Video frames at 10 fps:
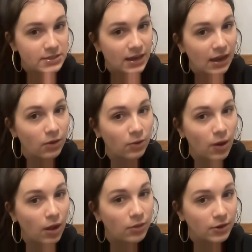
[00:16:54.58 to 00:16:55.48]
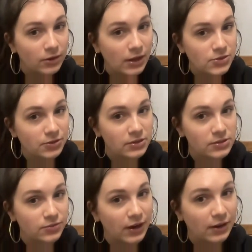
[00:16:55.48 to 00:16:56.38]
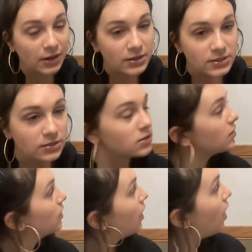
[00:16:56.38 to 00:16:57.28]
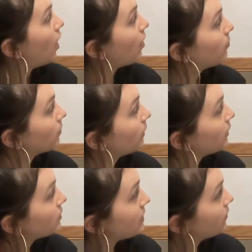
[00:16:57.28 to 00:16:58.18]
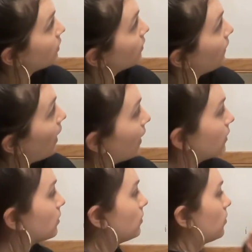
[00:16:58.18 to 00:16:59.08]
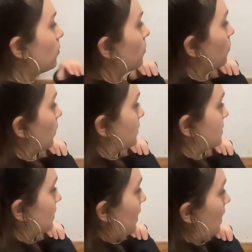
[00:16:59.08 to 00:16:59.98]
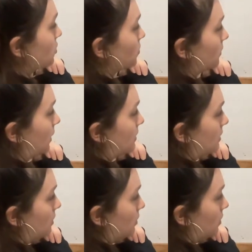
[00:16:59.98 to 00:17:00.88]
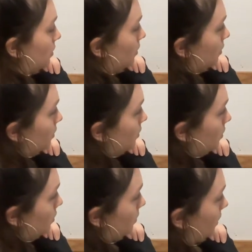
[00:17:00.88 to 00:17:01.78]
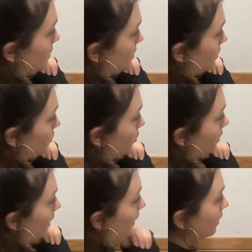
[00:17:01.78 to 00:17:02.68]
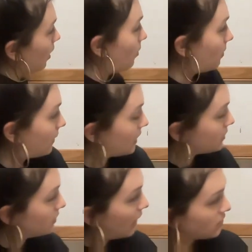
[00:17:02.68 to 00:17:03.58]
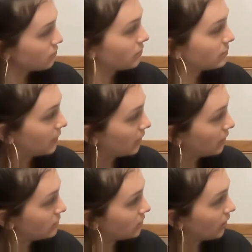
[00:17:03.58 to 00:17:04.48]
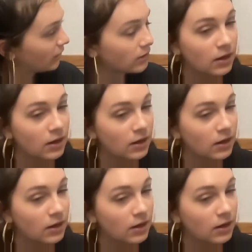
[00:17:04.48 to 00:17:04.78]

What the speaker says: how other naturalist writers later down the line, once the actual 1900 hit, and that naturalist period started,